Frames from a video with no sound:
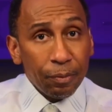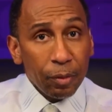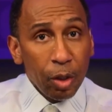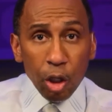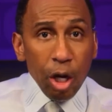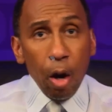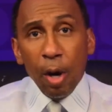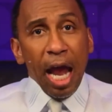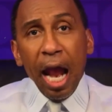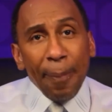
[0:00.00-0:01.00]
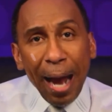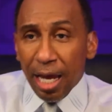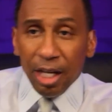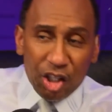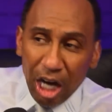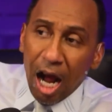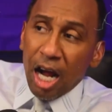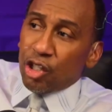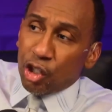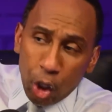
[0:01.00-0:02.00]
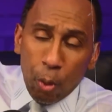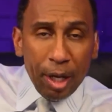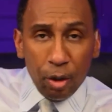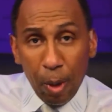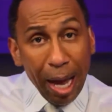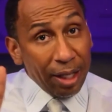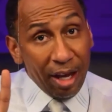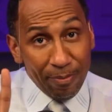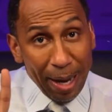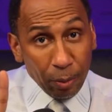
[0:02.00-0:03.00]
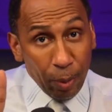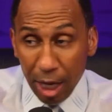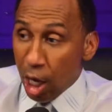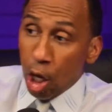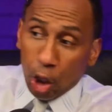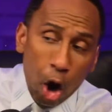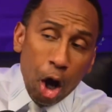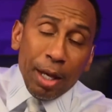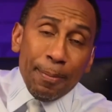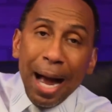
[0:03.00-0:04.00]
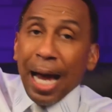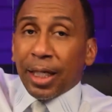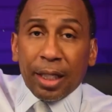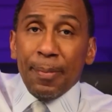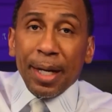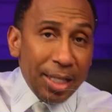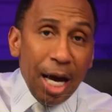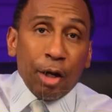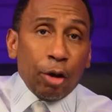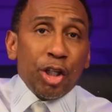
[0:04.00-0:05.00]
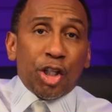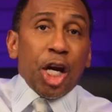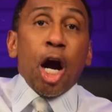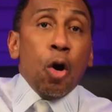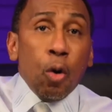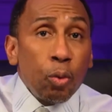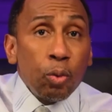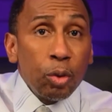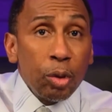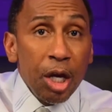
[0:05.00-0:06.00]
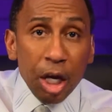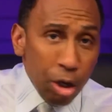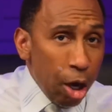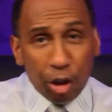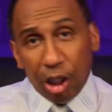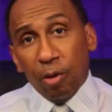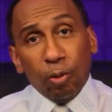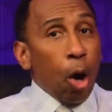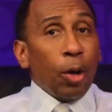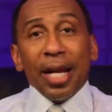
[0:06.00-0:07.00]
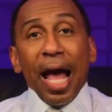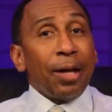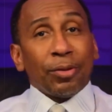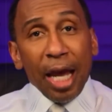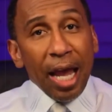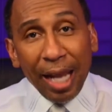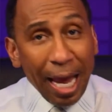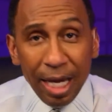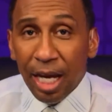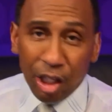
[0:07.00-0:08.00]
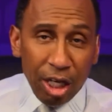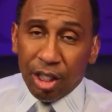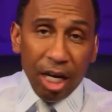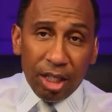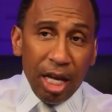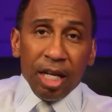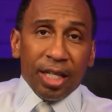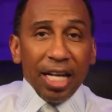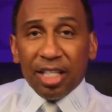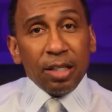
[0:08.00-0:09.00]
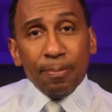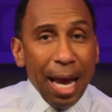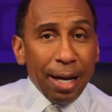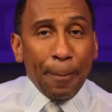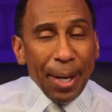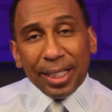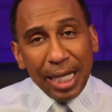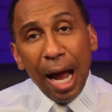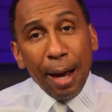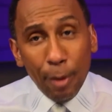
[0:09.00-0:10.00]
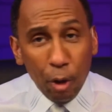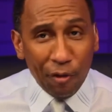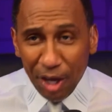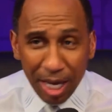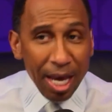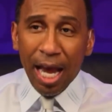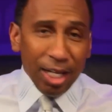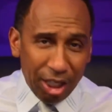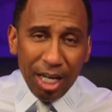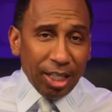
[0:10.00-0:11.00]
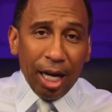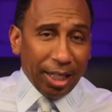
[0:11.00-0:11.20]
His point, one that he argues Sue Bird missed entirely, was that Caitlin Clark's influence on the league is undeniable, and it needs to be recognized and capitalized on, not brushed aside.